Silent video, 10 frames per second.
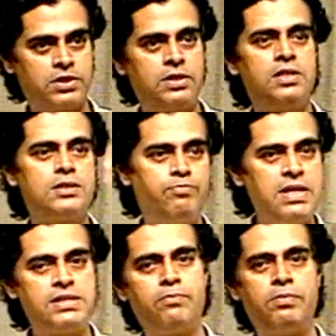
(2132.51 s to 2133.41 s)
So in
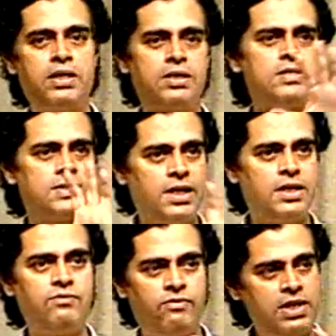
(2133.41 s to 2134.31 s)
space application,
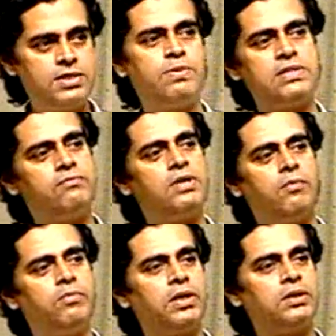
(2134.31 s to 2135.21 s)
certain very specific
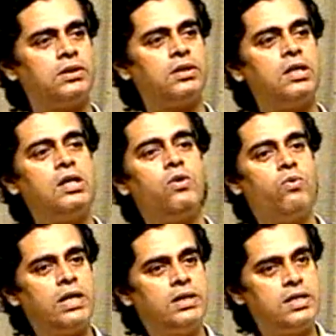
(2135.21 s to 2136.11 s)
application
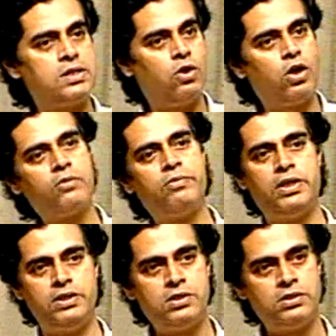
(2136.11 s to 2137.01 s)
where there is a lot of
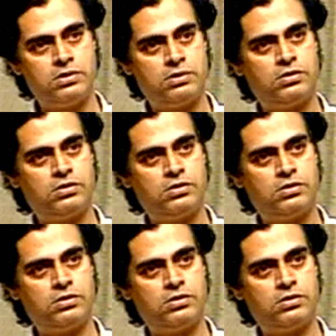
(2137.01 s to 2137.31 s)
radiation